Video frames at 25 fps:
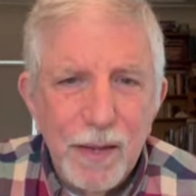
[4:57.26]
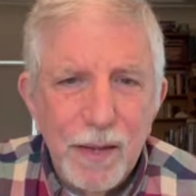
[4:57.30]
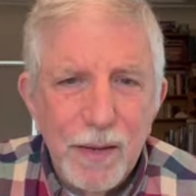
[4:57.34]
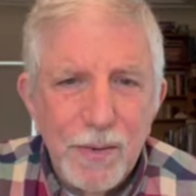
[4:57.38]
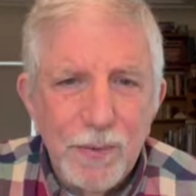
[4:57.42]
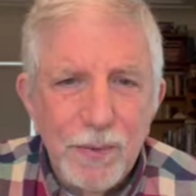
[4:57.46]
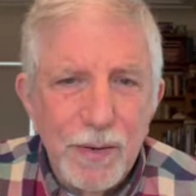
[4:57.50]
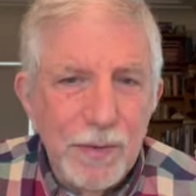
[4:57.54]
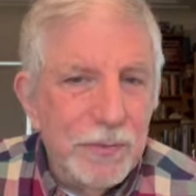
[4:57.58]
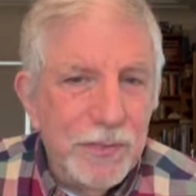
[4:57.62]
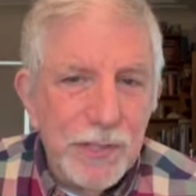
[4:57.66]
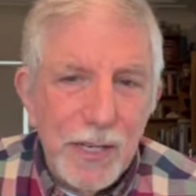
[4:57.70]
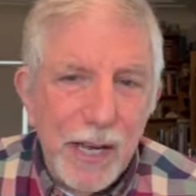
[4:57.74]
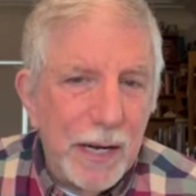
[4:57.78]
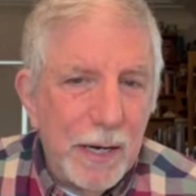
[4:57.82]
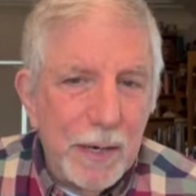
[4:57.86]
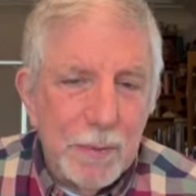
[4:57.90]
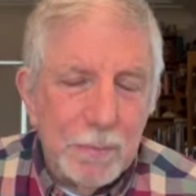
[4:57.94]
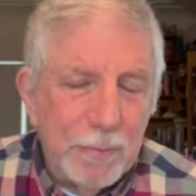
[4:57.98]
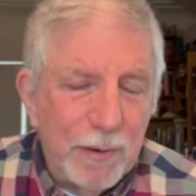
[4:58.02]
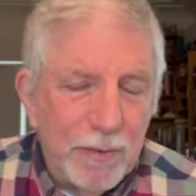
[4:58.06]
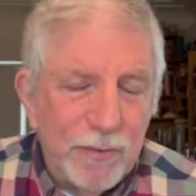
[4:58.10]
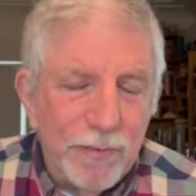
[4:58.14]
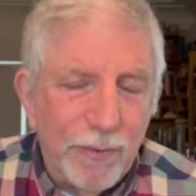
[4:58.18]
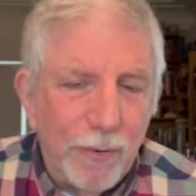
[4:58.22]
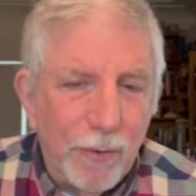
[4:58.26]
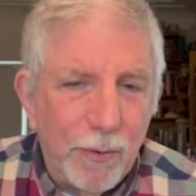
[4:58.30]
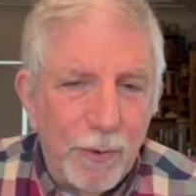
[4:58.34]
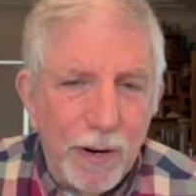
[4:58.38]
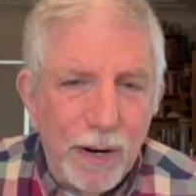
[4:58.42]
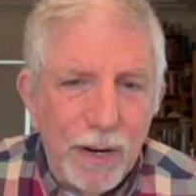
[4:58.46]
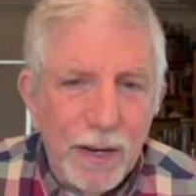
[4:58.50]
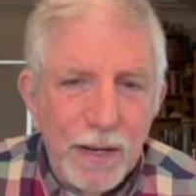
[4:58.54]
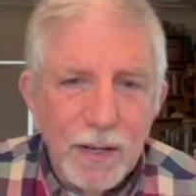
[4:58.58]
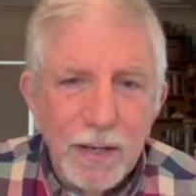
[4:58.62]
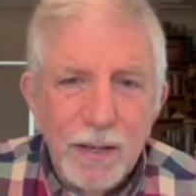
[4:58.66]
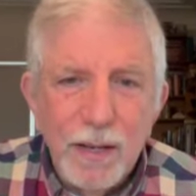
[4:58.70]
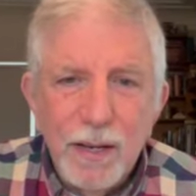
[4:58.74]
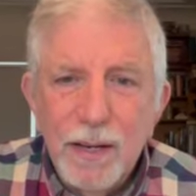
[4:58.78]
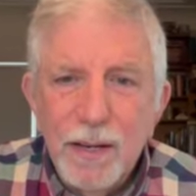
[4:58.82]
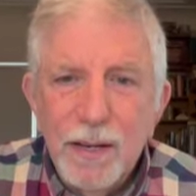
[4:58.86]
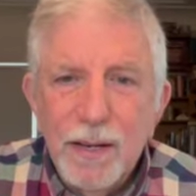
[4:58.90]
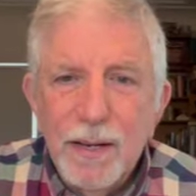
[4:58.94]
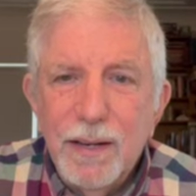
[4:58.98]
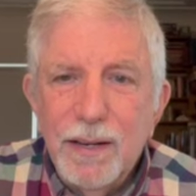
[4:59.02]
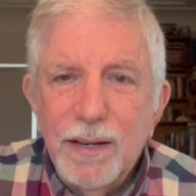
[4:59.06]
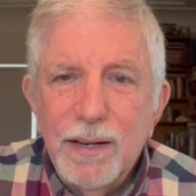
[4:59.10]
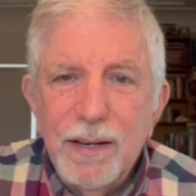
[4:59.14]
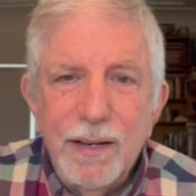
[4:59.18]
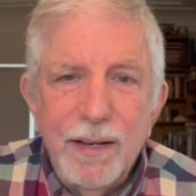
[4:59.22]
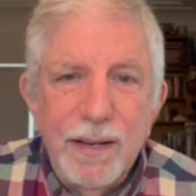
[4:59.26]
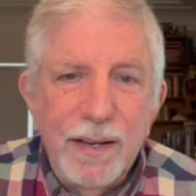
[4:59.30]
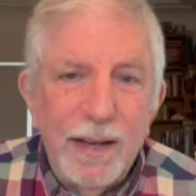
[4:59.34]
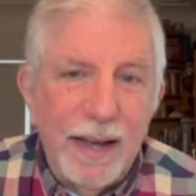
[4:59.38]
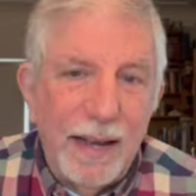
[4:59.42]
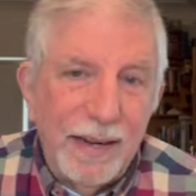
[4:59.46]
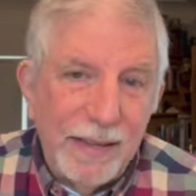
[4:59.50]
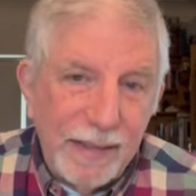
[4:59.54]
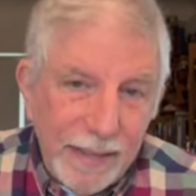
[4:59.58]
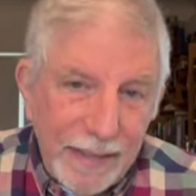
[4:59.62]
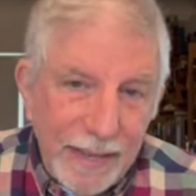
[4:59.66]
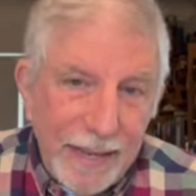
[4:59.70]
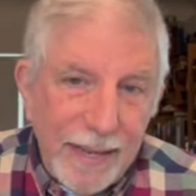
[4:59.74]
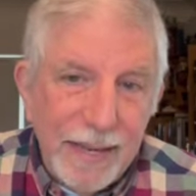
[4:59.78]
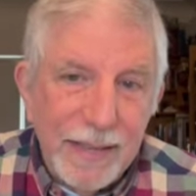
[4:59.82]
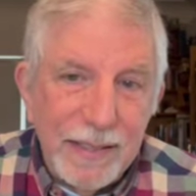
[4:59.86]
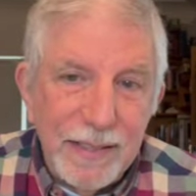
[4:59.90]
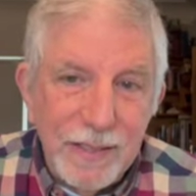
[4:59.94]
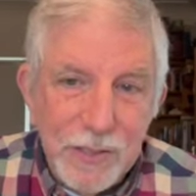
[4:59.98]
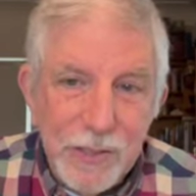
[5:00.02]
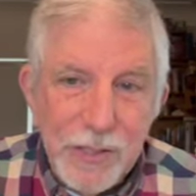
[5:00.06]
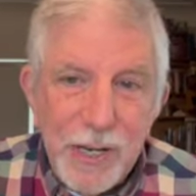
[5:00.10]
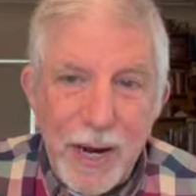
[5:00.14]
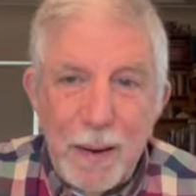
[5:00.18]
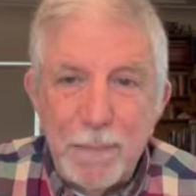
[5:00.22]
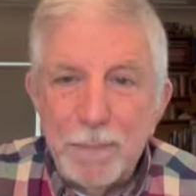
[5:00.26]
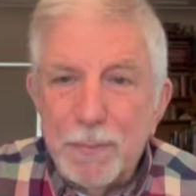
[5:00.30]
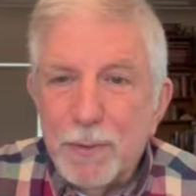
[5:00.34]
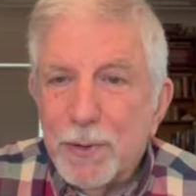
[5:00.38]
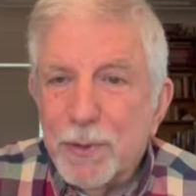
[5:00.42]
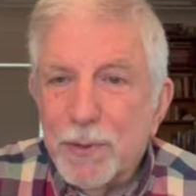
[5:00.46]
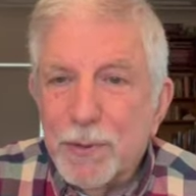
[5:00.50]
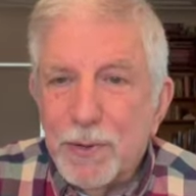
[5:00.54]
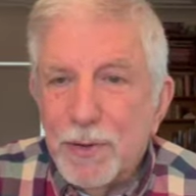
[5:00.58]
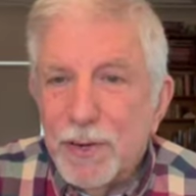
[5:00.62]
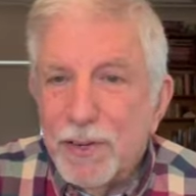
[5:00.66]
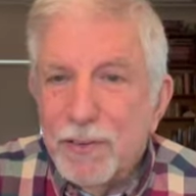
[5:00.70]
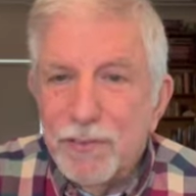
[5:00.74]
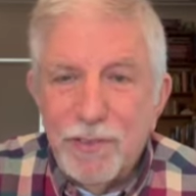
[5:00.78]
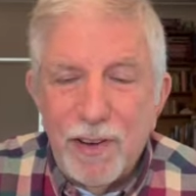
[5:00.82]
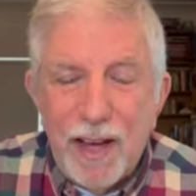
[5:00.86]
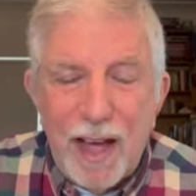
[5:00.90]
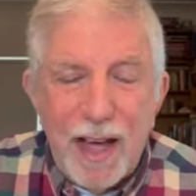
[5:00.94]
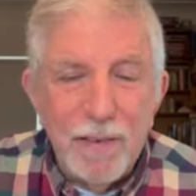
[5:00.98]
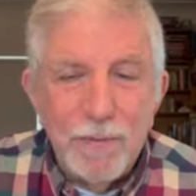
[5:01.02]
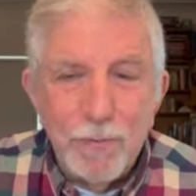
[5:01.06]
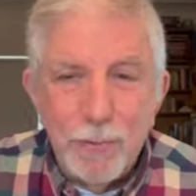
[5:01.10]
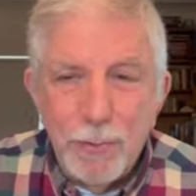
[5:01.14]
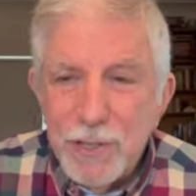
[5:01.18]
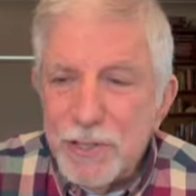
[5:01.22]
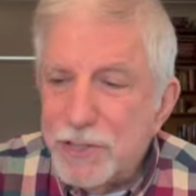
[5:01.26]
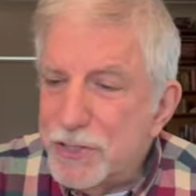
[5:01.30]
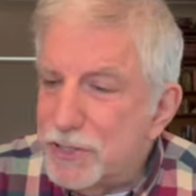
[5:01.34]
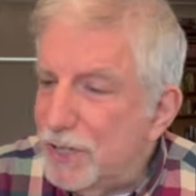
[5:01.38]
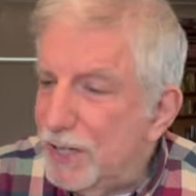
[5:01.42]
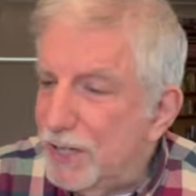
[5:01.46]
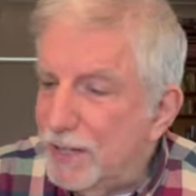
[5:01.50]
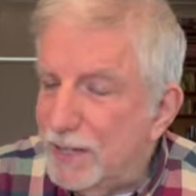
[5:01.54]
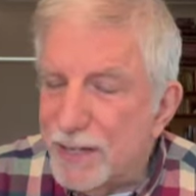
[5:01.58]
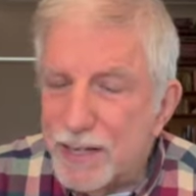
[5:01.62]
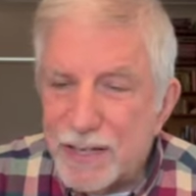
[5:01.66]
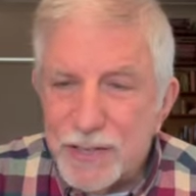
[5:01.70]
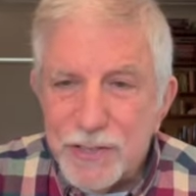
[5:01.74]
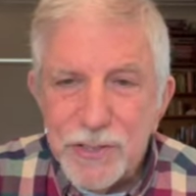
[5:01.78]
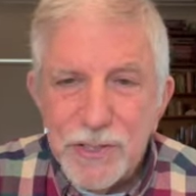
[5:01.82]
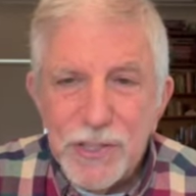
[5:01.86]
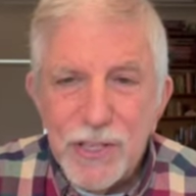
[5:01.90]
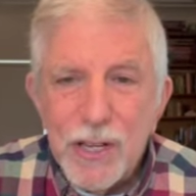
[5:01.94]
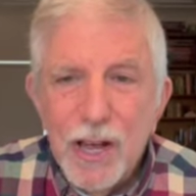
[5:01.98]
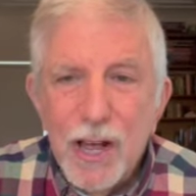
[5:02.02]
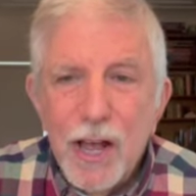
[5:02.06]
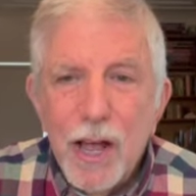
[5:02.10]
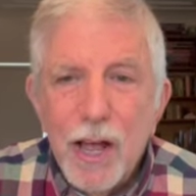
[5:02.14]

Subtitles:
We've seen it before, and again in chapter 35 we see this.